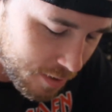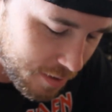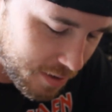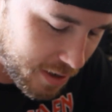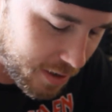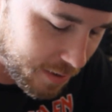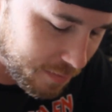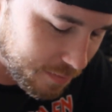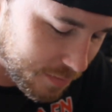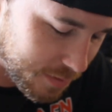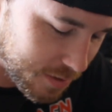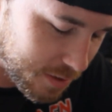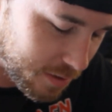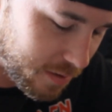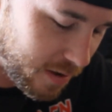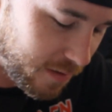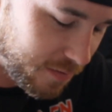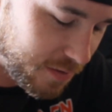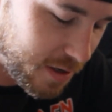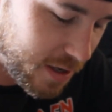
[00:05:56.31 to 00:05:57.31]
Okay,
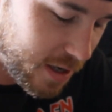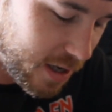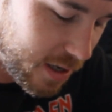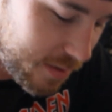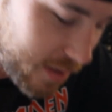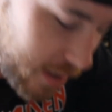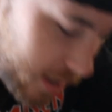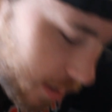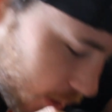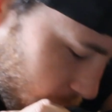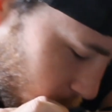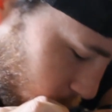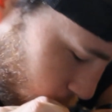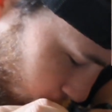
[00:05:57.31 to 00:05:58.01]
so after you got that, you